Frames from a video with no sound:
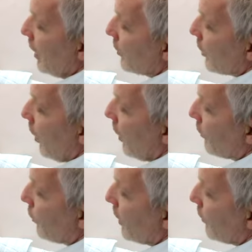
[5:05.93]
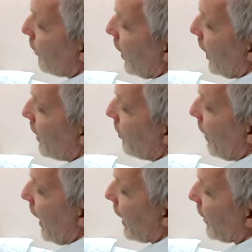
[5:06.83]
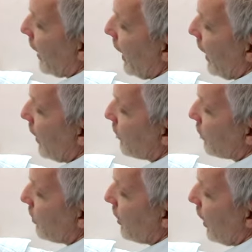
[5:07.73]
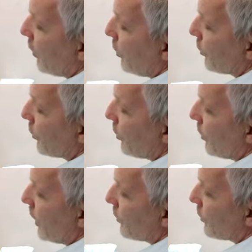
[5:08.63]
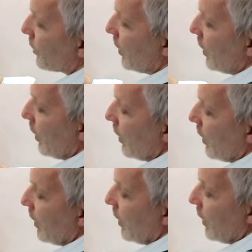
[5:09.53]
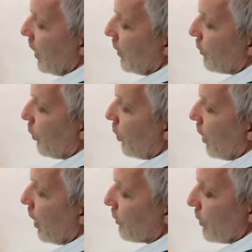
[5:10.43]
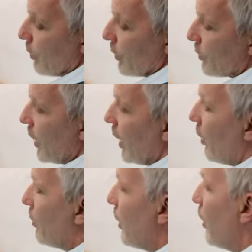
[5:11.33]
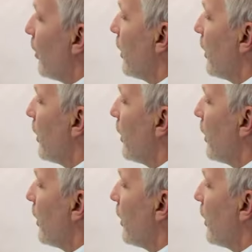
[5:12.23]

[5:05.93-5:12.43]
So if we define the back of the hand from knuckles to wrist, the forearm from wrist to elbow,